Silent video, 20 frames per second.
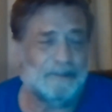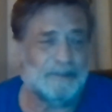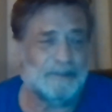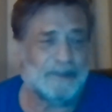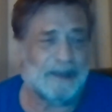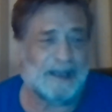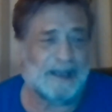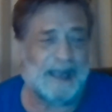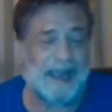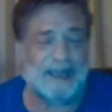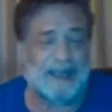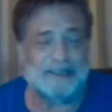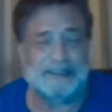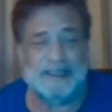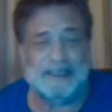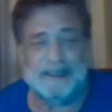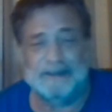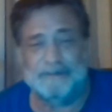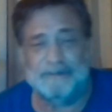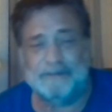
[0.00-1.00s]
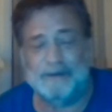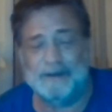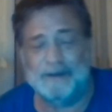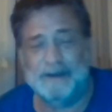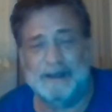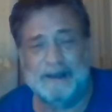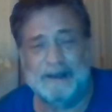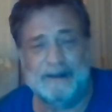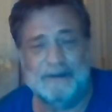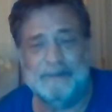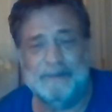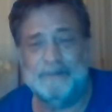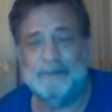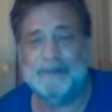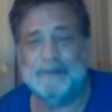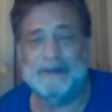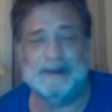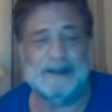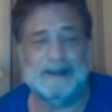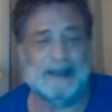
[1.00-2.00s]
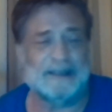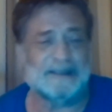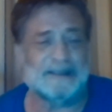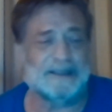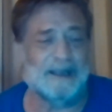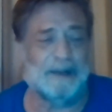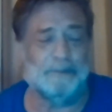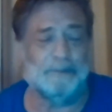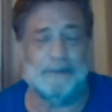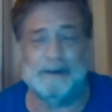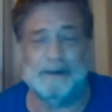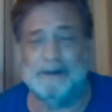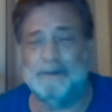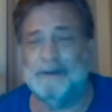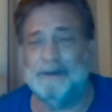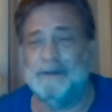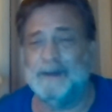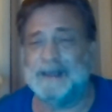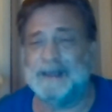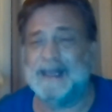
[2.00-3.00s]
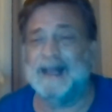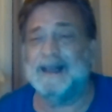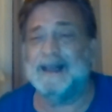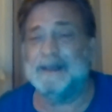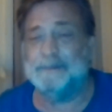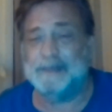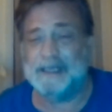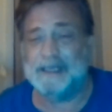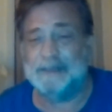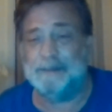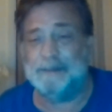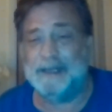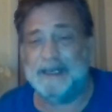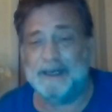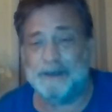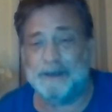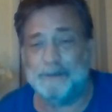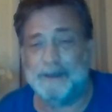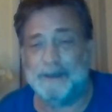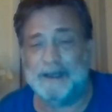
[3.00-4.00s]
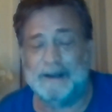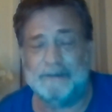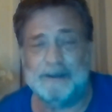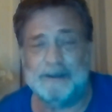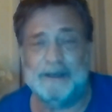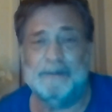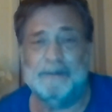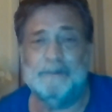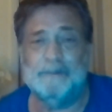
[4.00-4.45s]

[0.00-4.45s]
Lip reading: the caching that's done with LMDB or whatever.